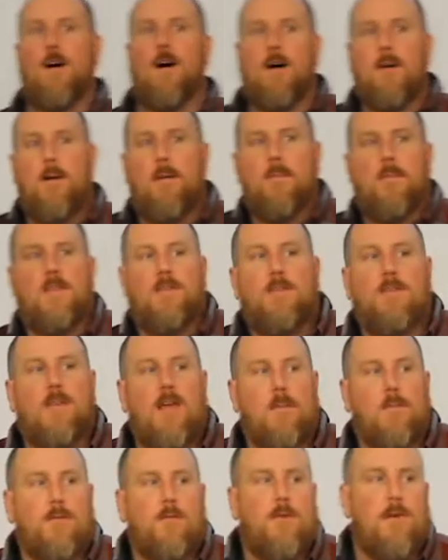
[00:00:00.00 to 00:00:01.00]
I'm the
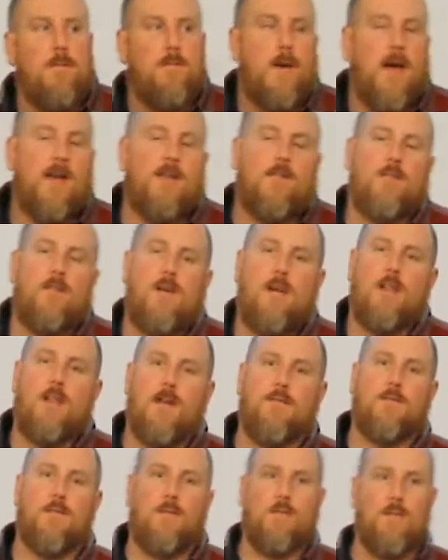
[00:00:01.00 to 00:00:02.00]
discipleship pastor at
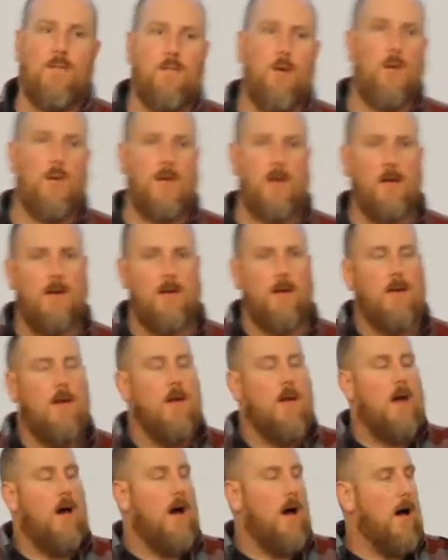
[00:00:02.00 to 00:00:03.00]
Life Church Livonia.
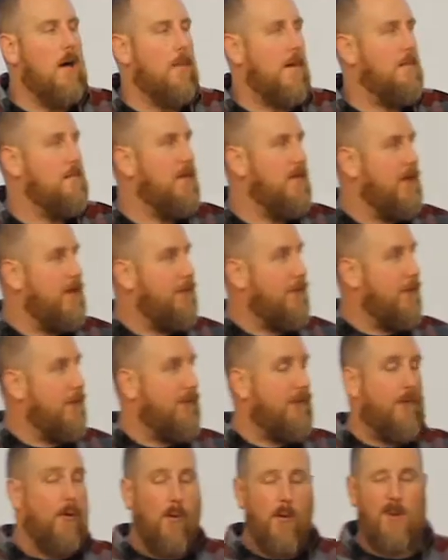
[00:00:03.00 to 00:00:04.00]
I've been there for
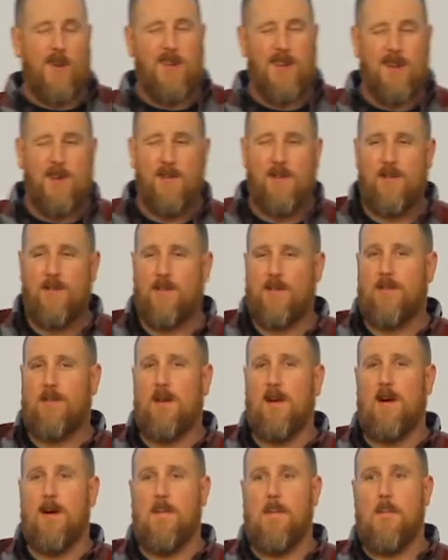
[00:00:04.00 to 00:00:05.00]
4 years.
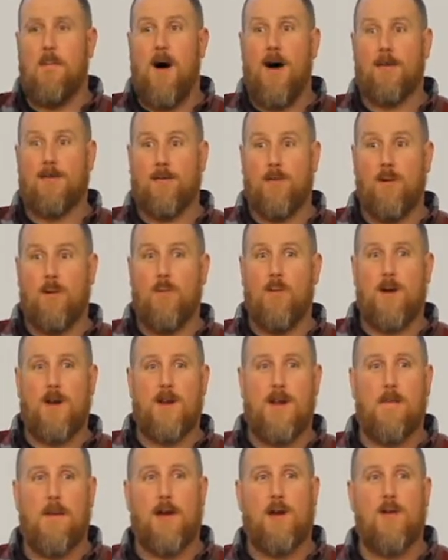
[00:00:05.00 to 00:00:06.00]
I'm also
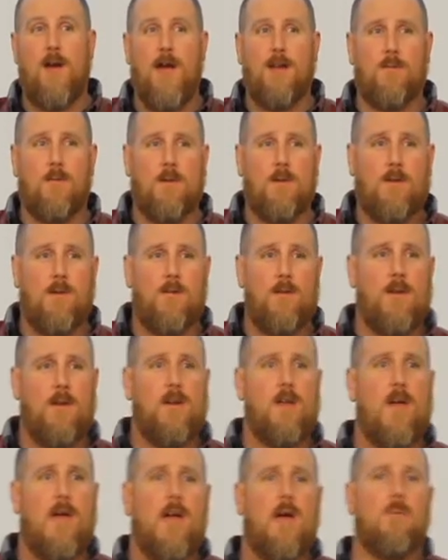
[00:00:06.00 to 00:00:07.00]
working on my graduate
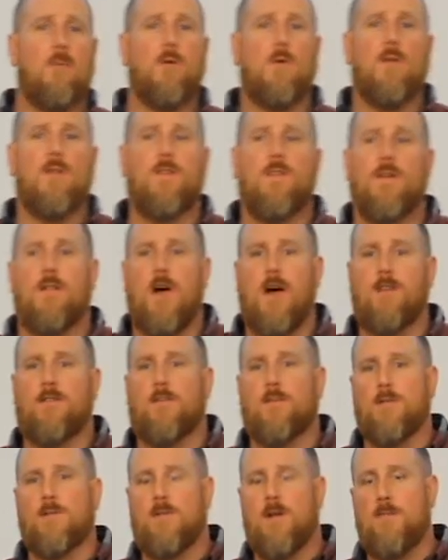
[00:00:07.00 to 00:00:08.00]
degree at Moody
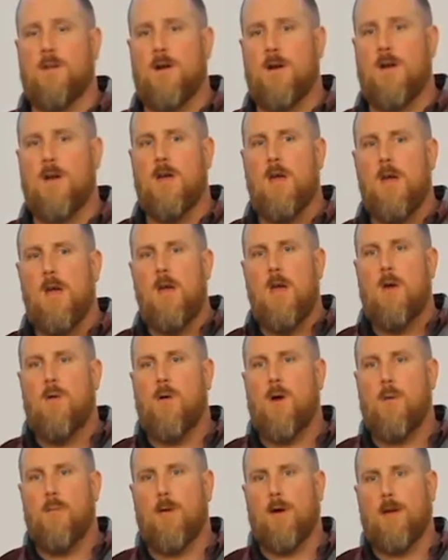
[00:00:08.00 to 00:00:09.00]
Theological Seminary,
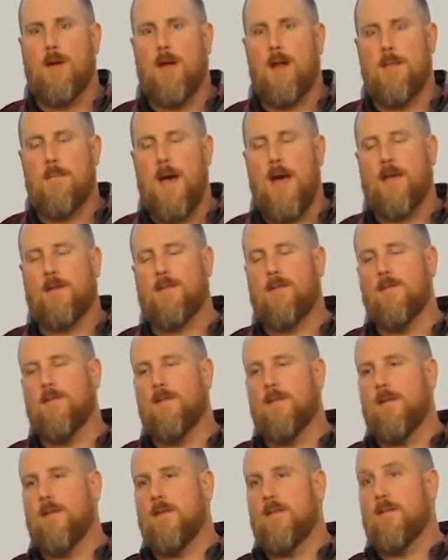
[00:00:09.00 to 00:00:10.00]
where I'm working on a
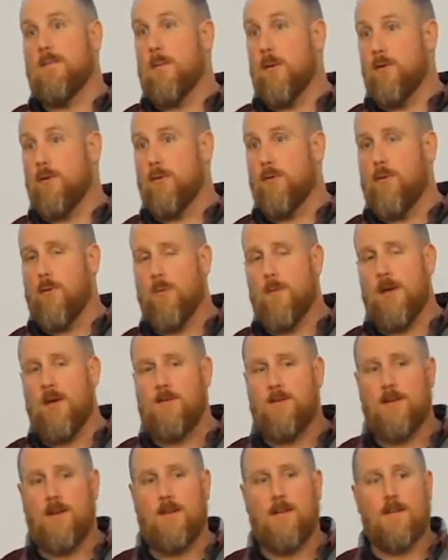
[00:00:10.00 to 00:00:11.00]
master's in spiritual
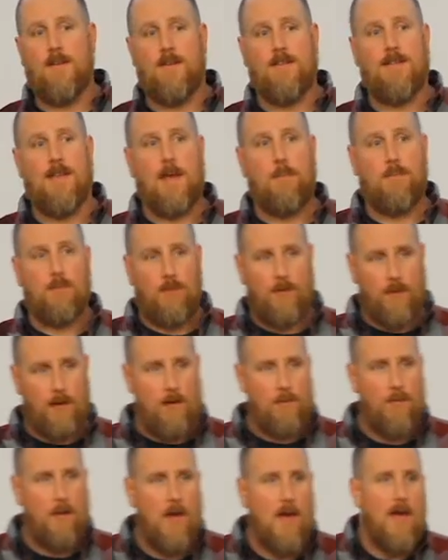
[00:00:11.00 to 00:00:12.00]
formation and
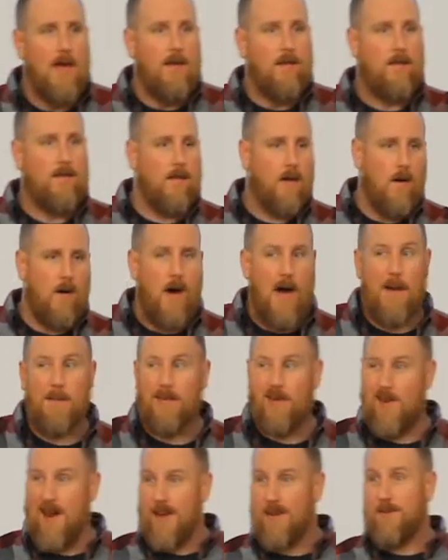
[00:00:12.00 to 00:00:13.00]
discipleship. So
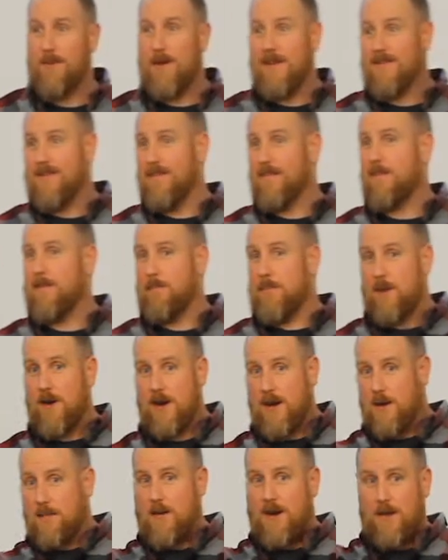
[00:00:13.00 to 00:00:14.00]
I graduate this
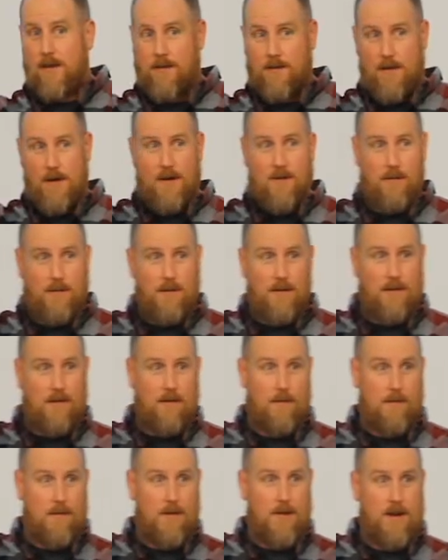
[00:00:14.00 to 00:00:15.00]
spring. Anybody else graduate
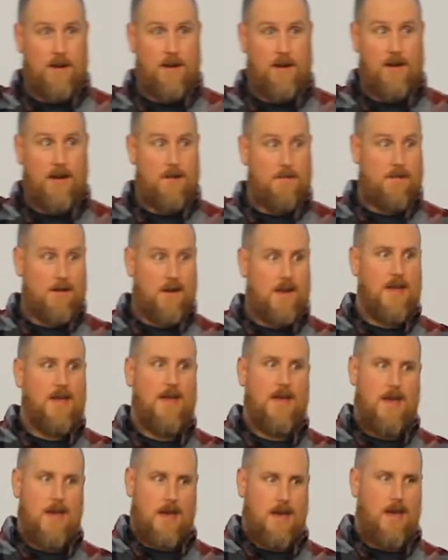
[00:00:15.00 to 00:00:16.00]
this spring? Anybody?
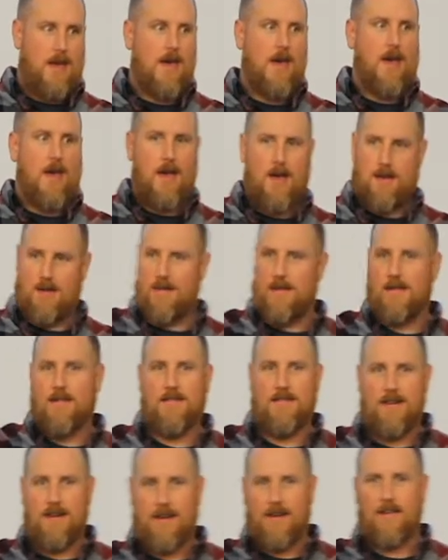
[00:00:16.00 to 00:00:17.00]

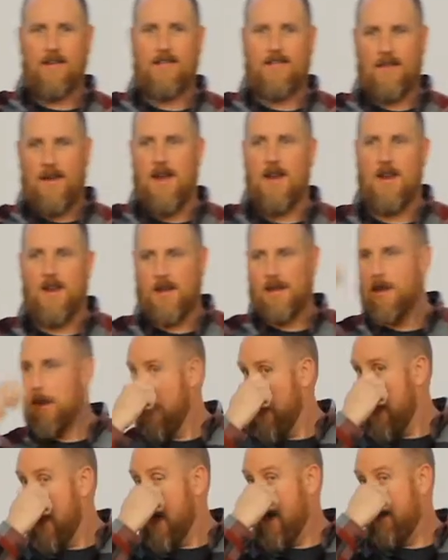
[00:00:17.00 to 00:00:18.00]
Yeah. Isn't it exciting?
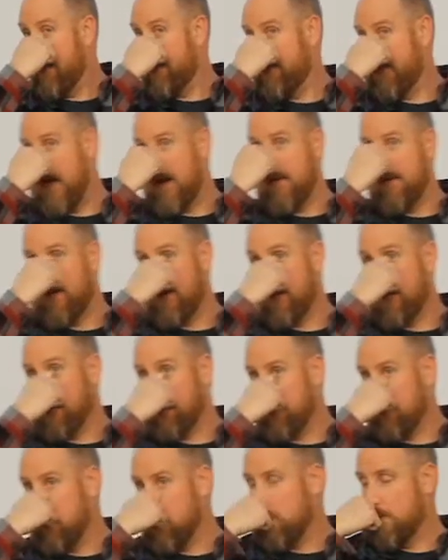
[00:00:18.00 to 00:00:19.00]
I'm excited to be done
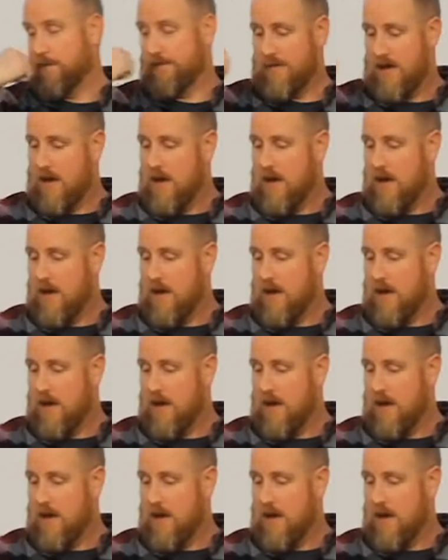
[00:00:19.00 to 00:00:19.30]
with school.